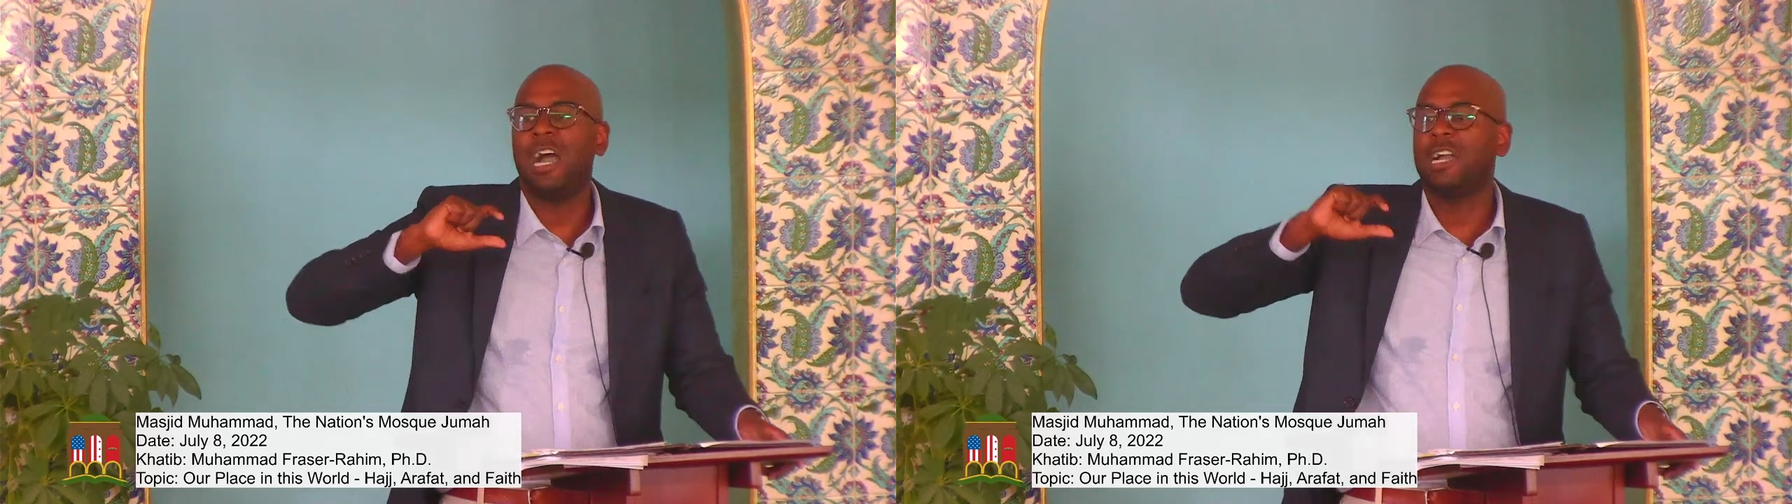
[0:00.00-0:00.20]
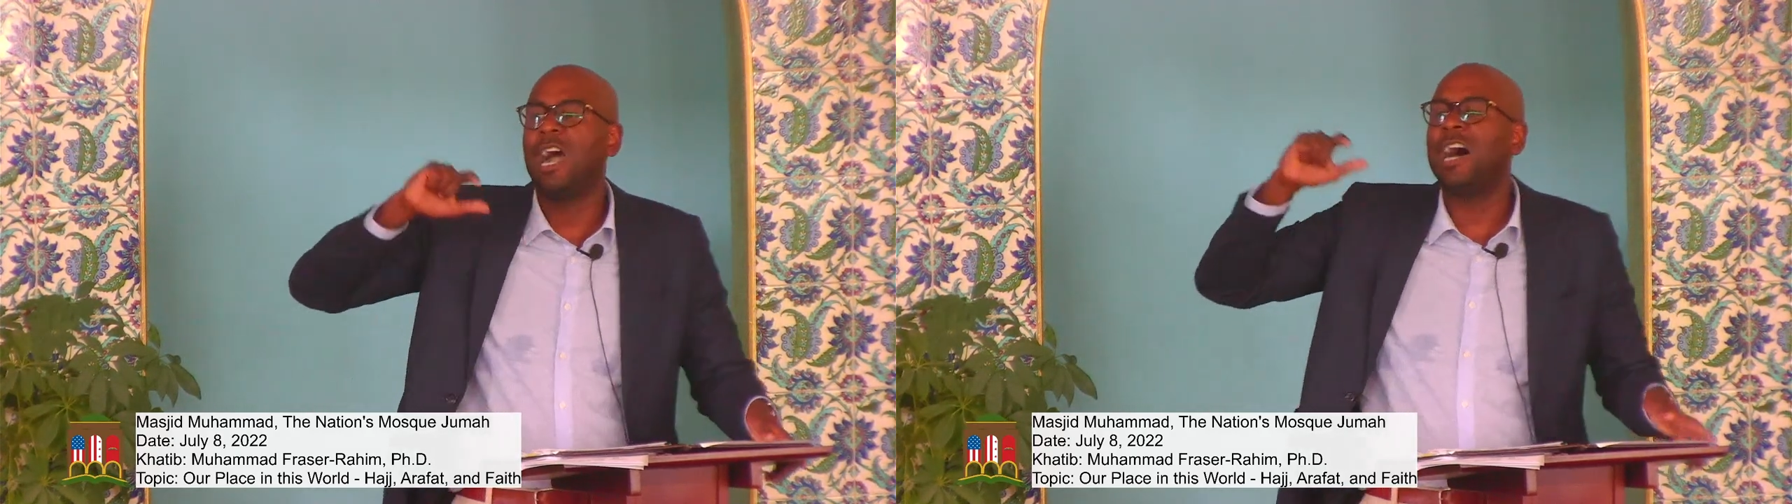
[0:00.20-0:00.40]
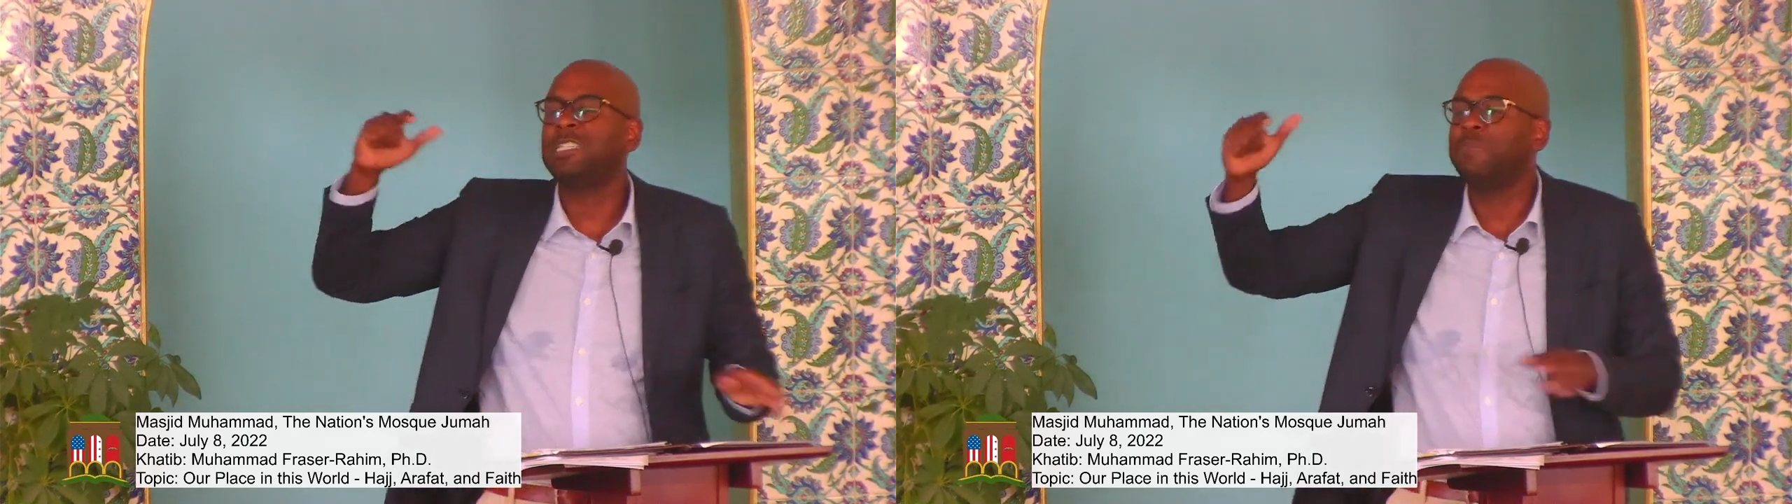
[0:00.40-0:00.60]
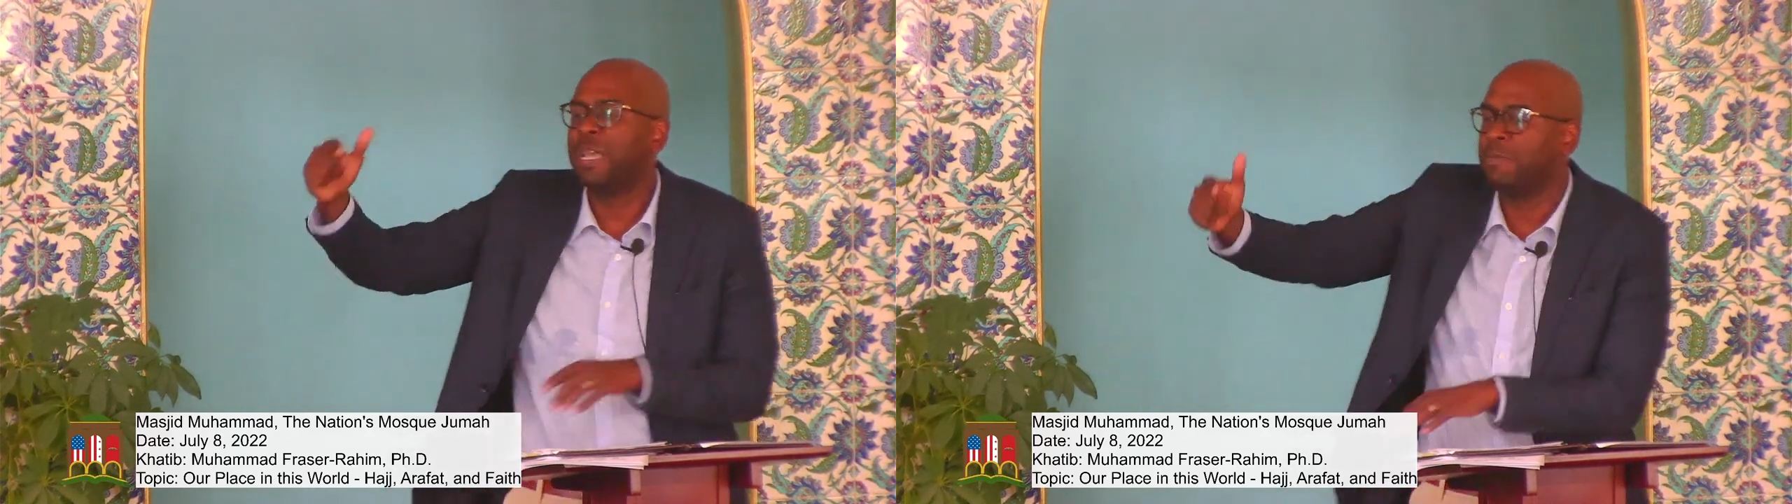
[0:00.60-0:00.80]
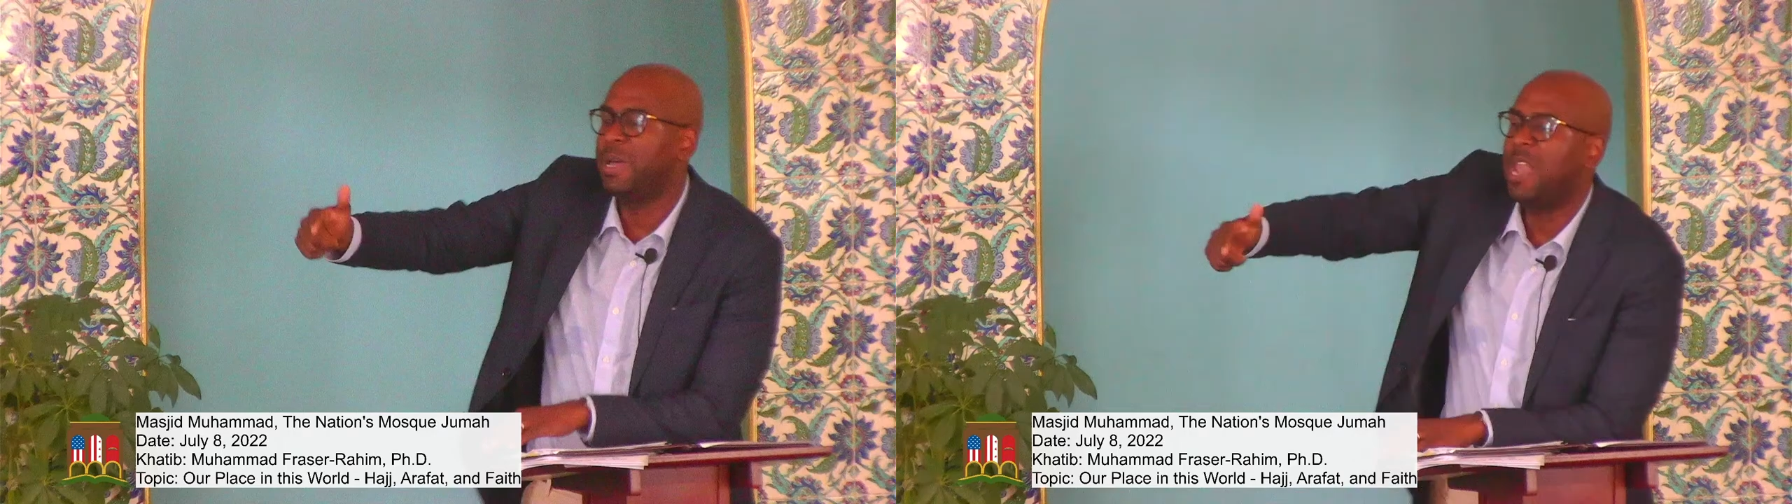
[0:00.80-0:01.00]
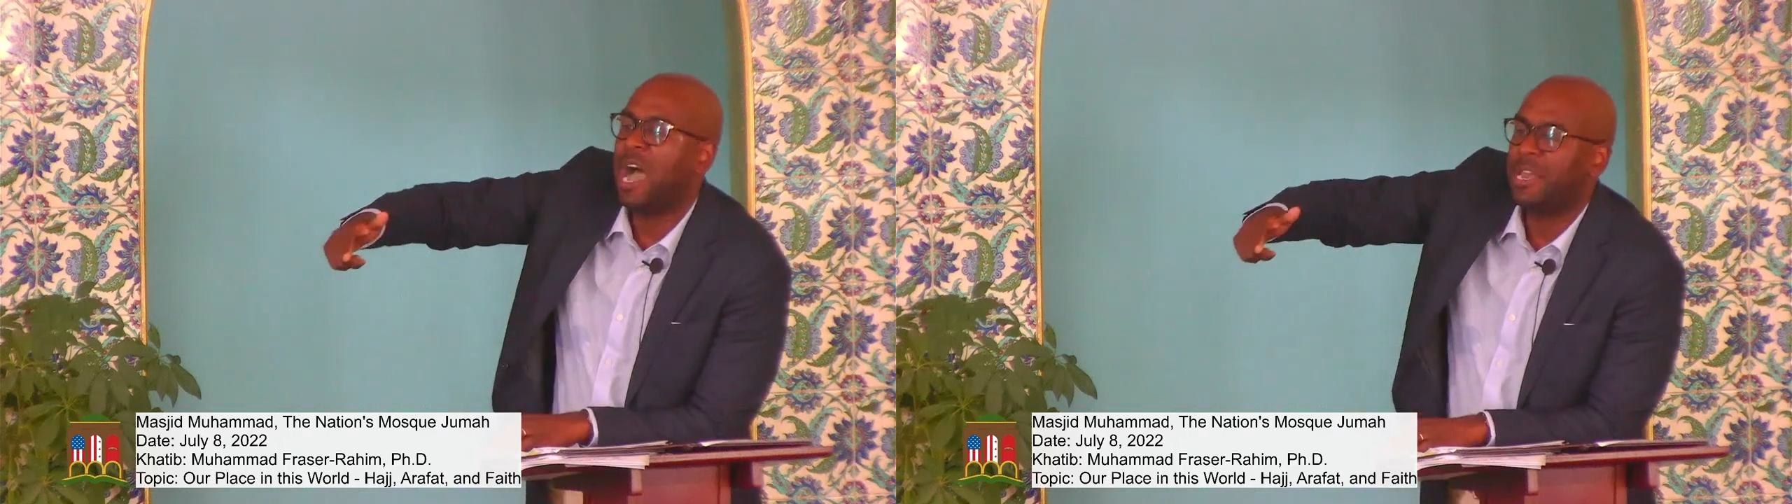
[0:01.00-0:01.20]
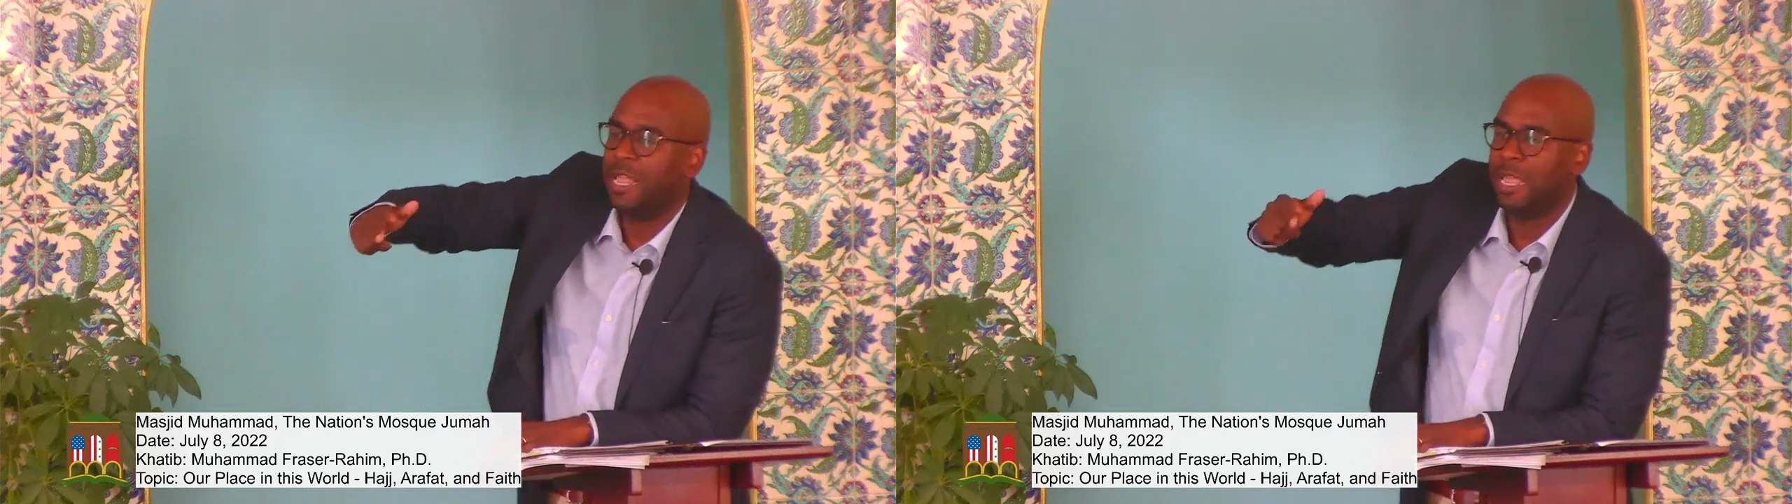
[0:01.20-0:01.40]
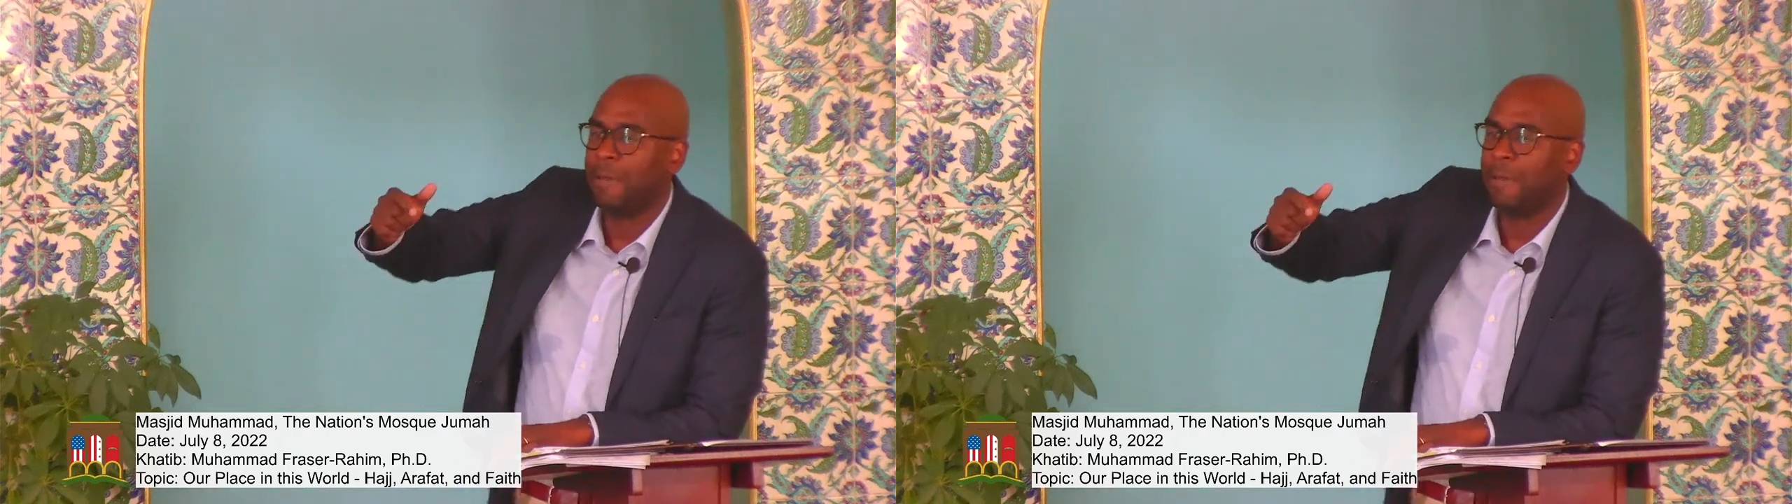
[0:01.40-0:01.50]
cosmic monotony.